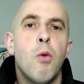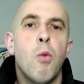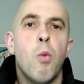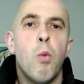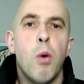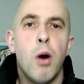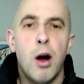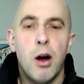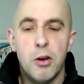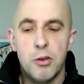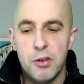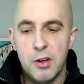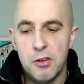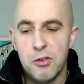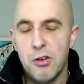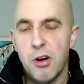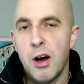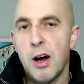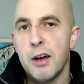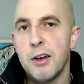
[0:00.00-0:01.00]
whilst it's
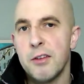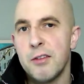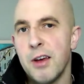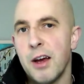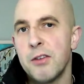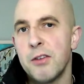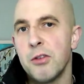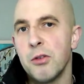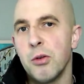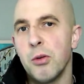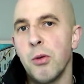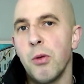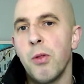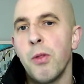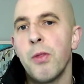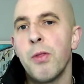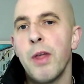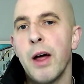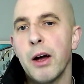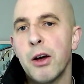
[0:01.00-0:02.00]
trying to settle,
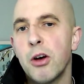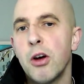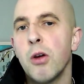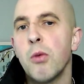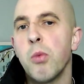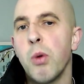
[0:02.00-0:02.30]
that could